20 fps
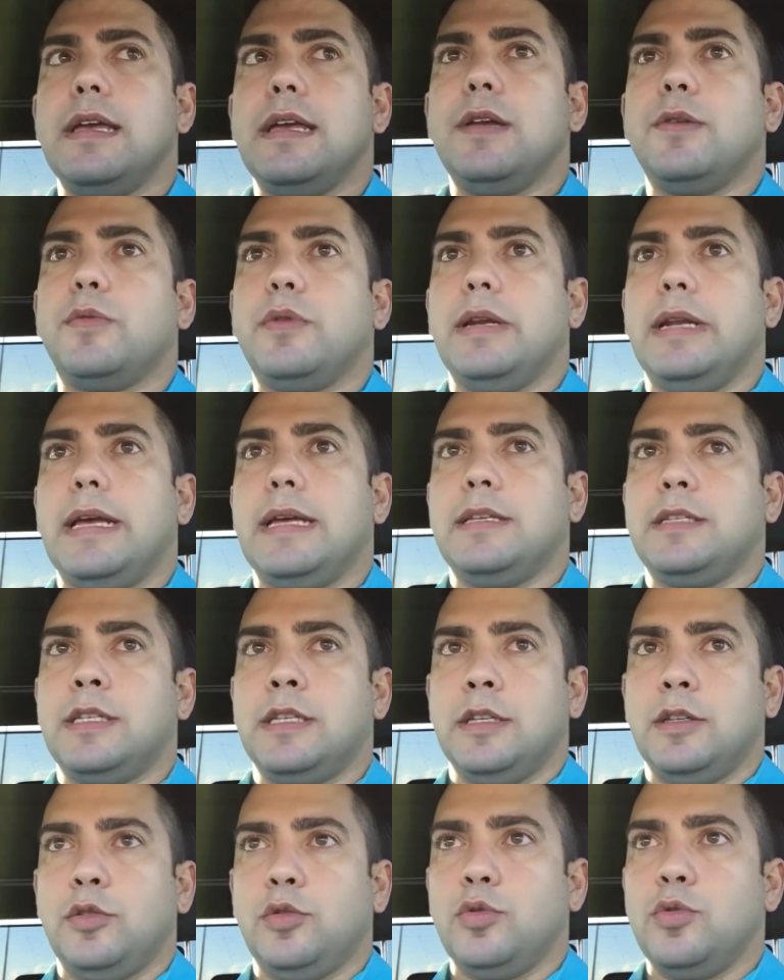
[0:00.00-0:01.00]
in
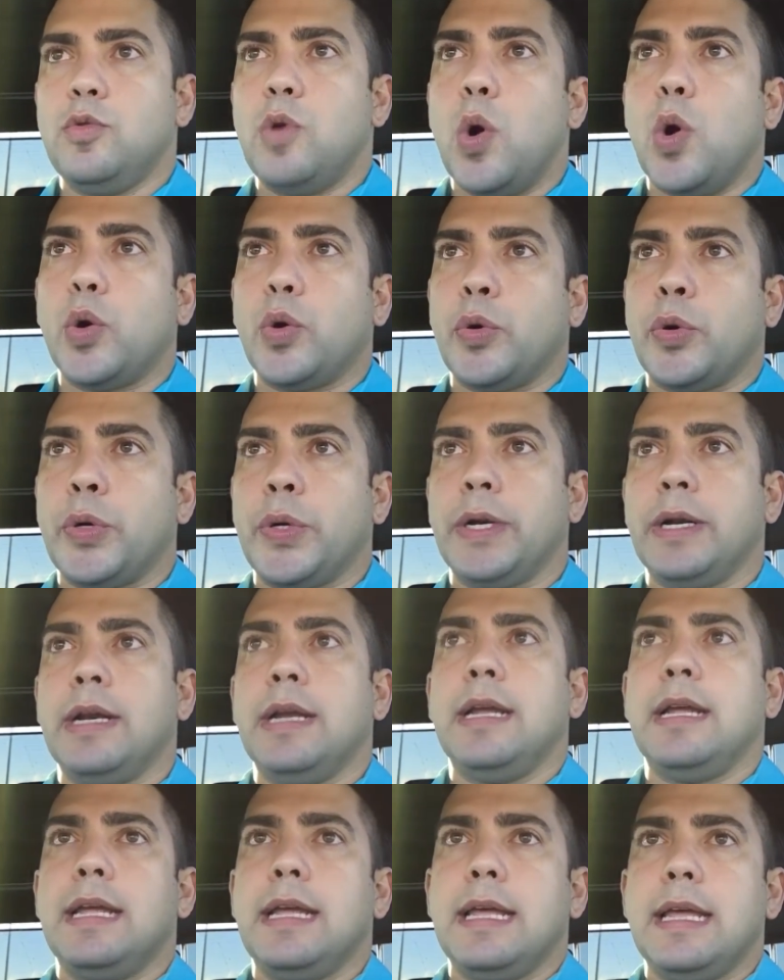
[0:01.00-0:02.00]
relates to honor
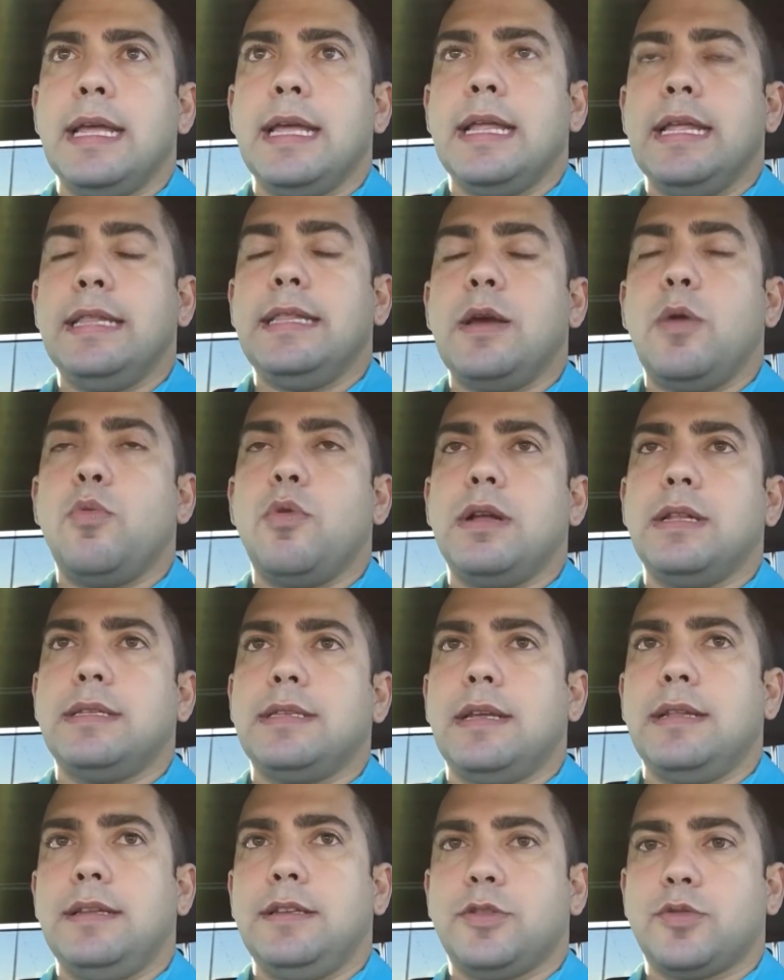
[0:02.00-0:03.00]
the
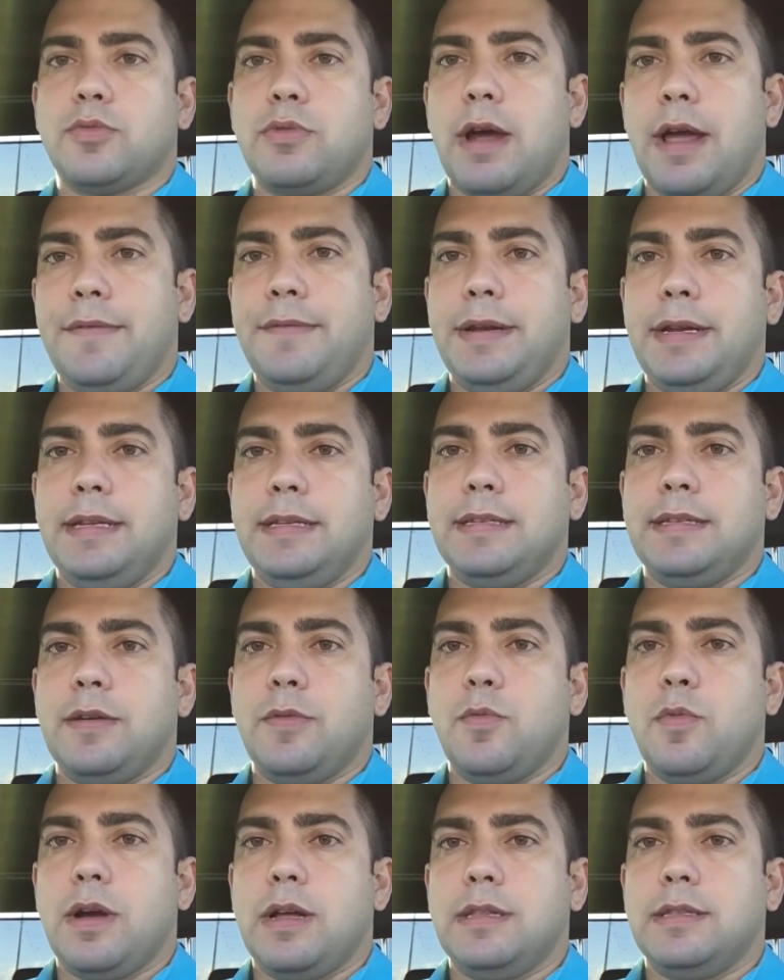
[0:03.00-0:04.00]
ones i'm describing is the
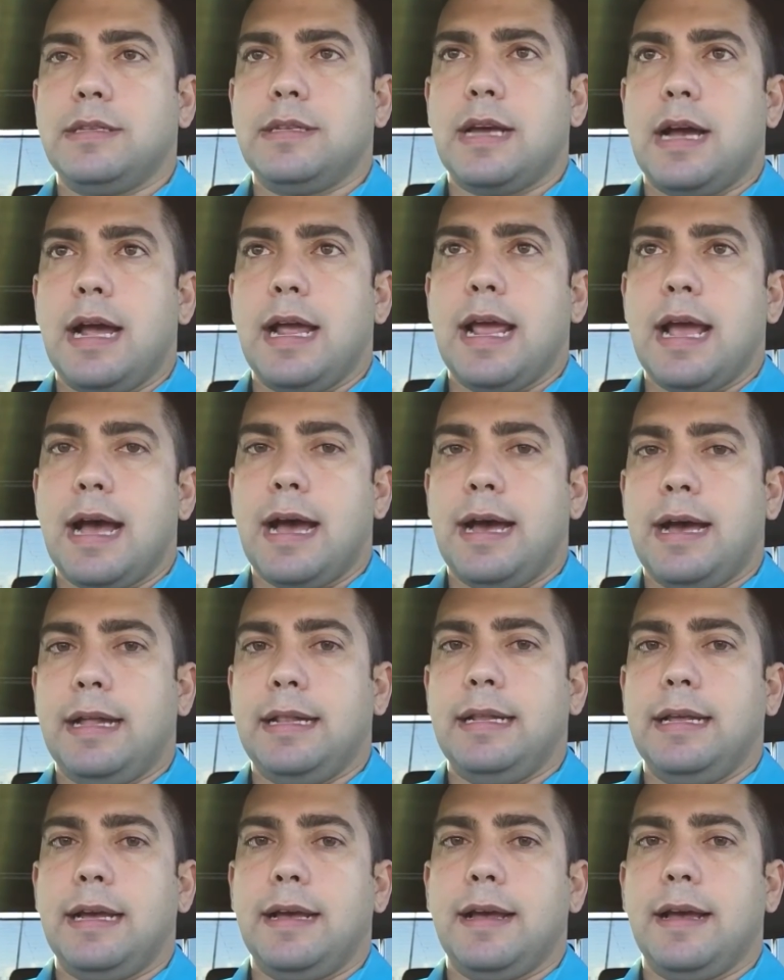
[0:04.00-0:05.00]
ones i
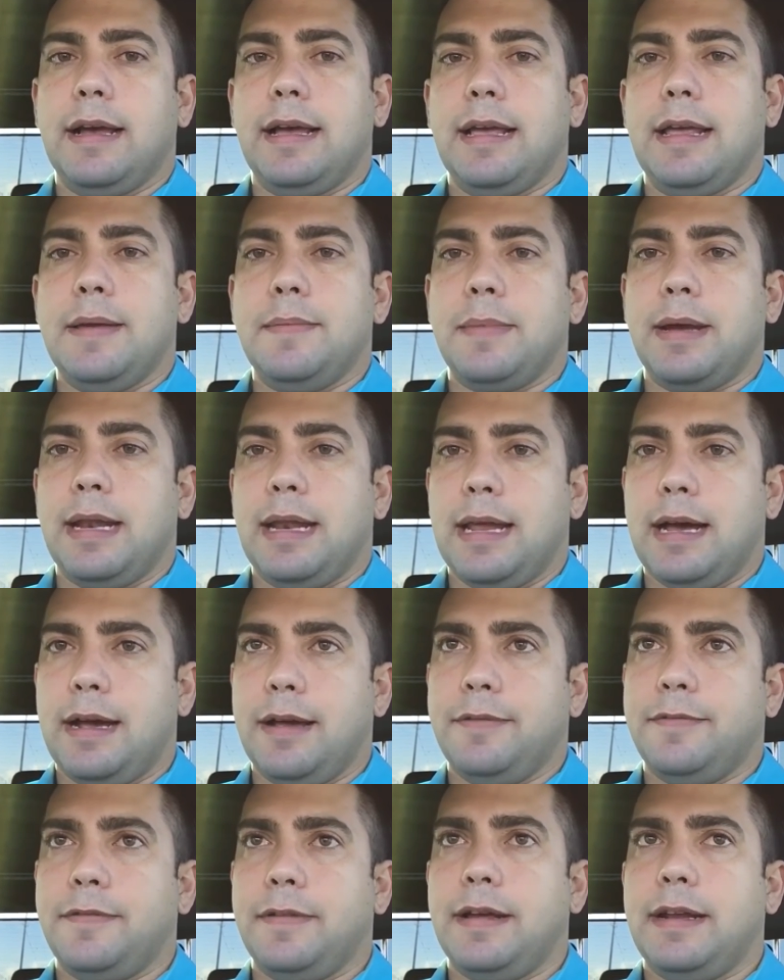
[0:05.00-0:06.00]
had in my
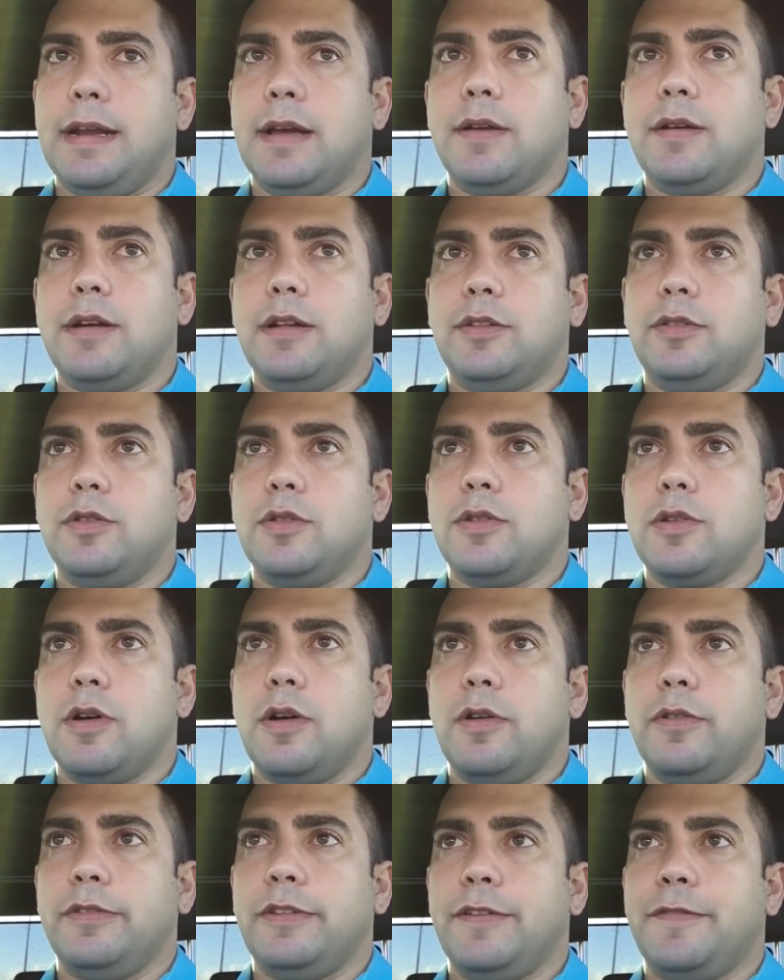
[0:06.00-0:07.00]
life and i'm gonna talk
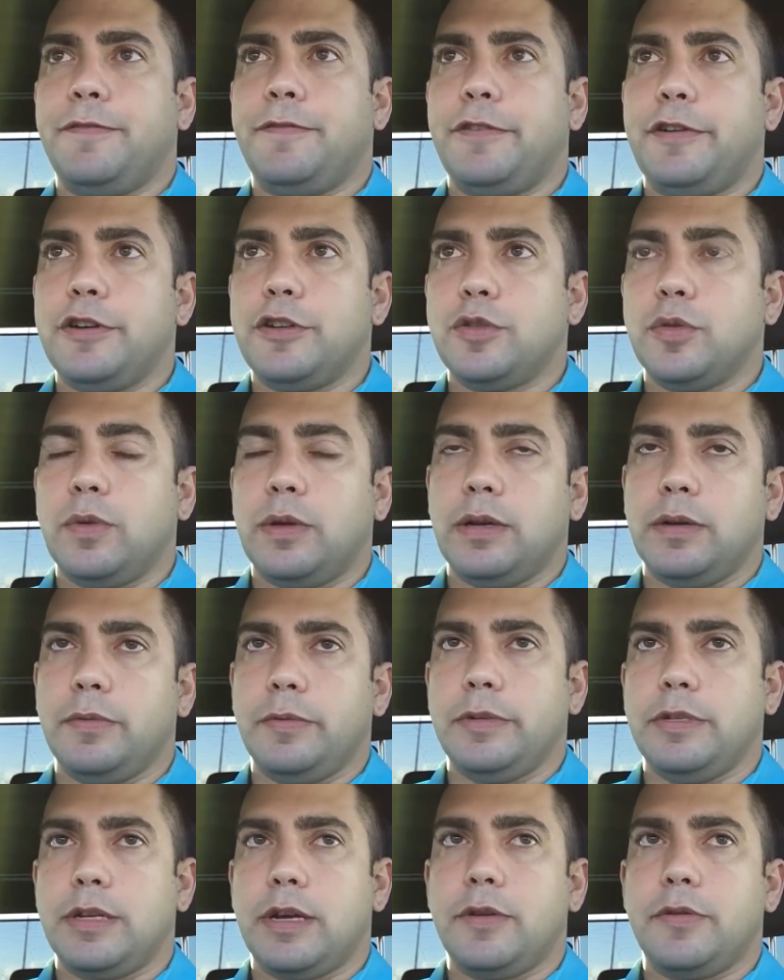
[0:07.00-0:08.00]
of the first one
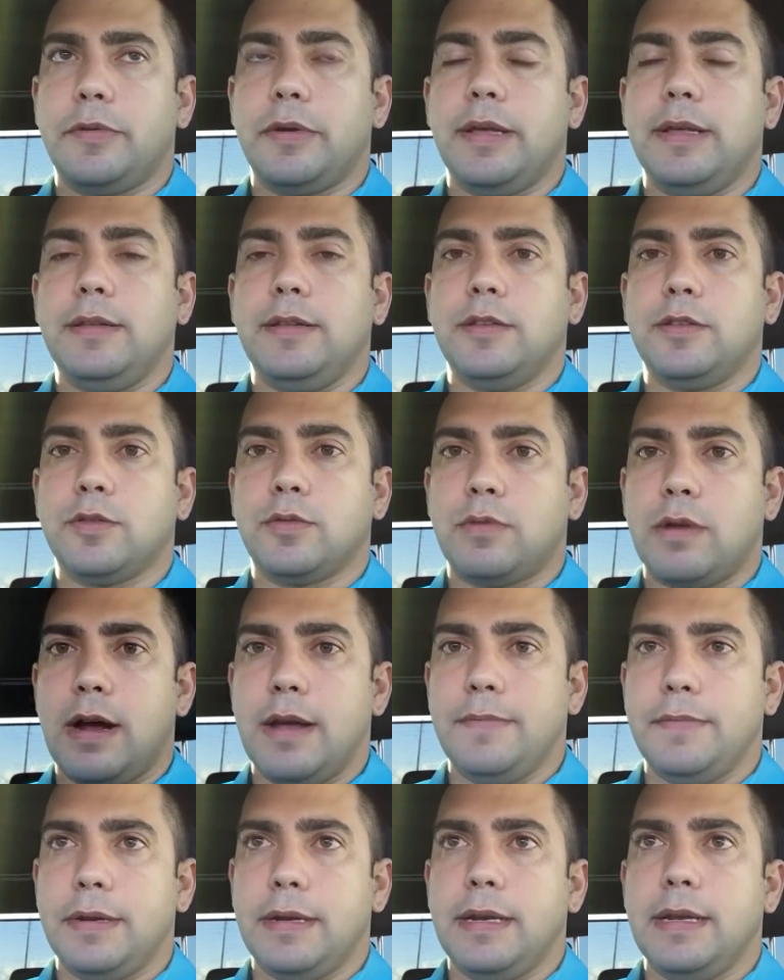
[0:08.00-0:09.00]
which i already
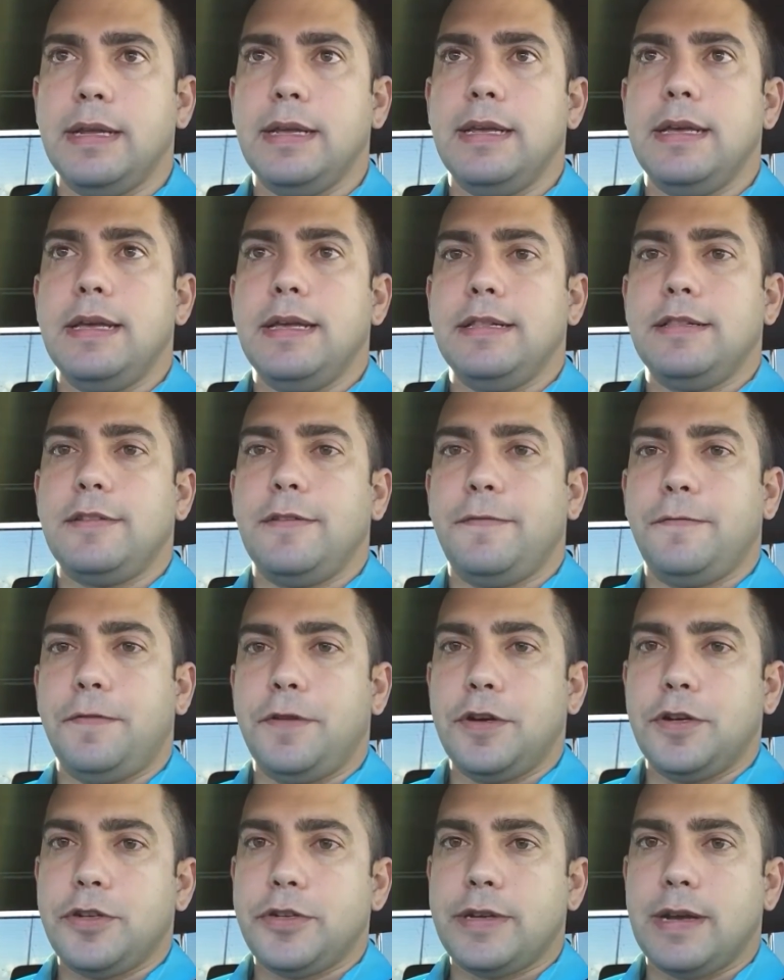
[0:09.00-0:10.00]
described the
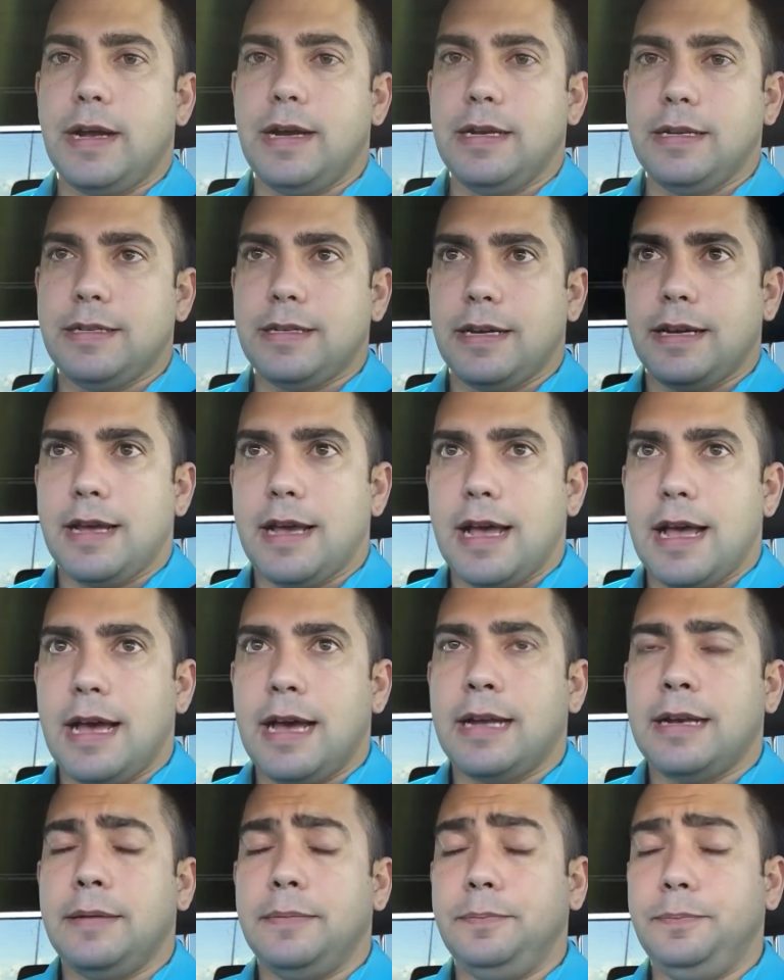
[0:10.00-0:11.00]
first challenge i
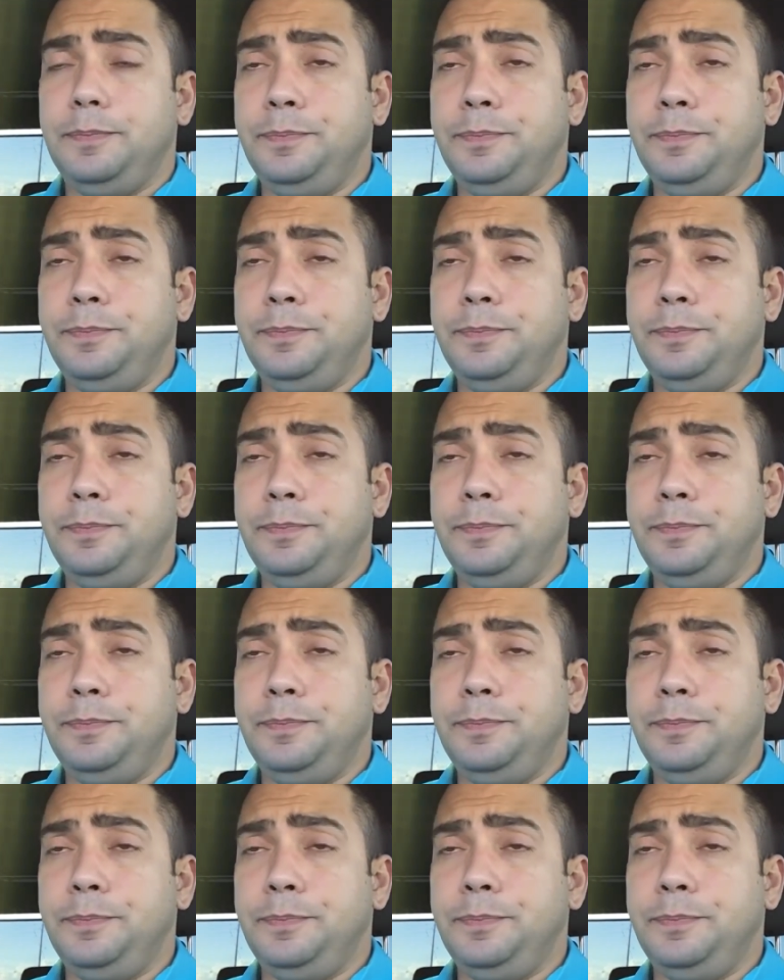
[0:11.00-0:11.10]
had